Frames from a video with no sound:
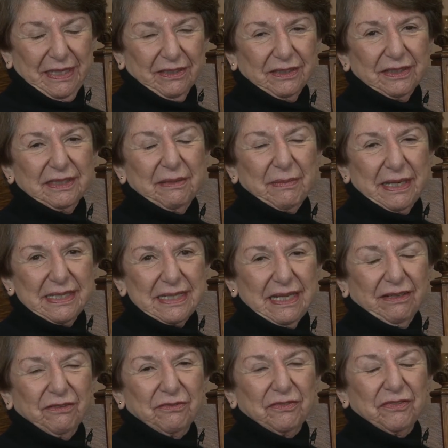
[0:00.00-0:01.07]
Hilton and
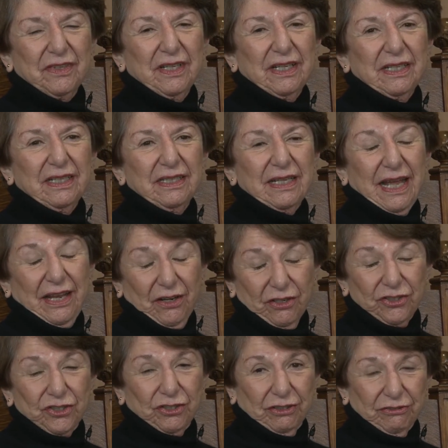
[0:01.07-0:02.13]
myself and our
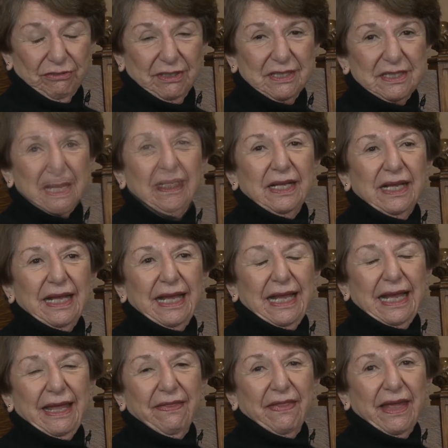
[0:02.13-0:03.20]
children.
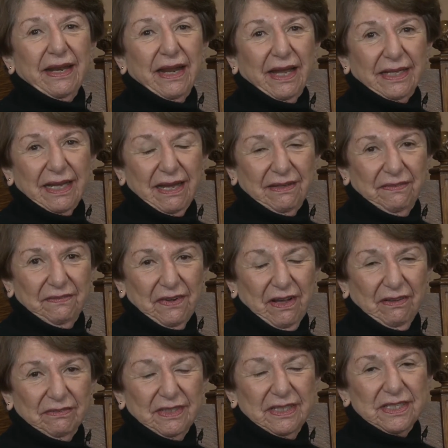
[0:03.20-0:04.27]
And then I got
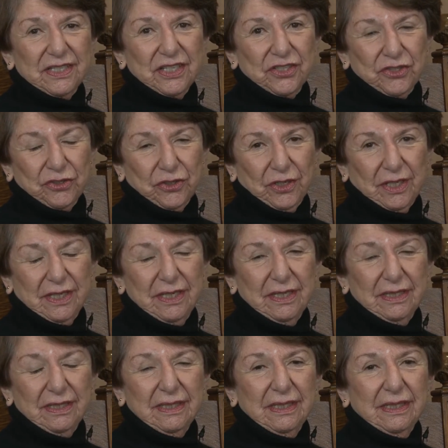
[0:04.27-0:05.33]
involved in sisterhood.
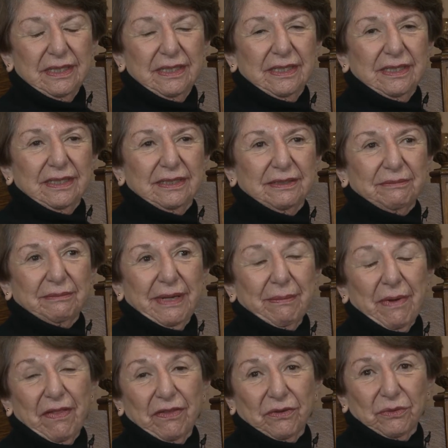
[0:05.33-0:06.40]
My
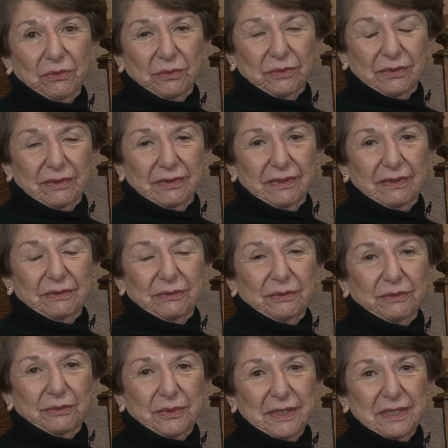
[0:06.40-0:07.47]
mother
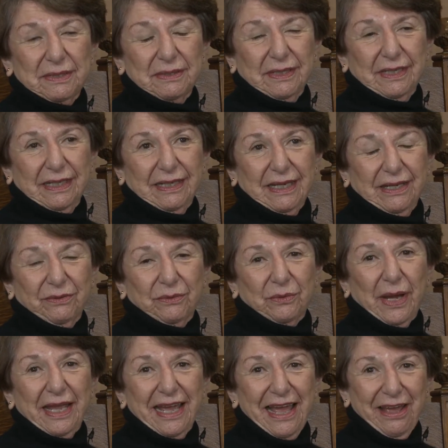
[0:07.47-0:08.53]
was
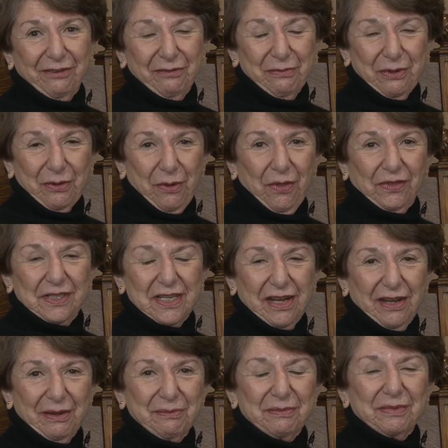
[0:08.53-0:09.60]
way ahead of me all the
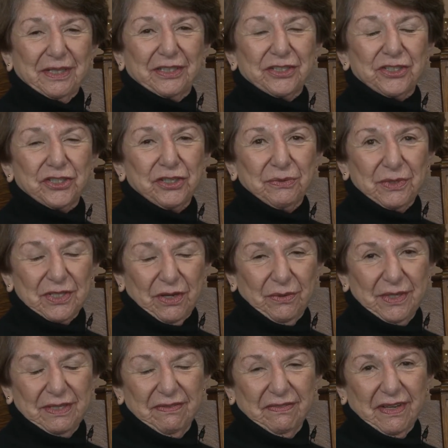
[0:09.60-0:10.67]
time because she was
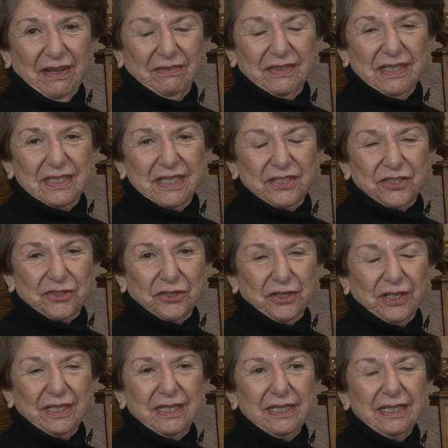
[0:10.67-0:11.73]
always involved in
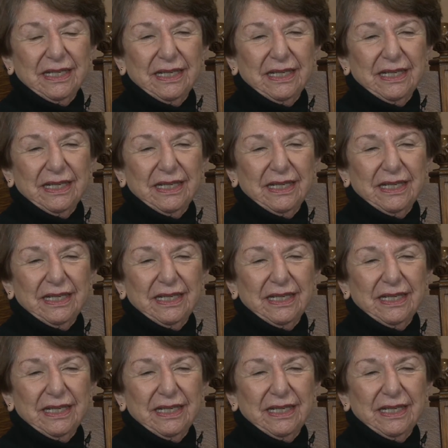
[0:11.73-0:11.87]
sisterhood.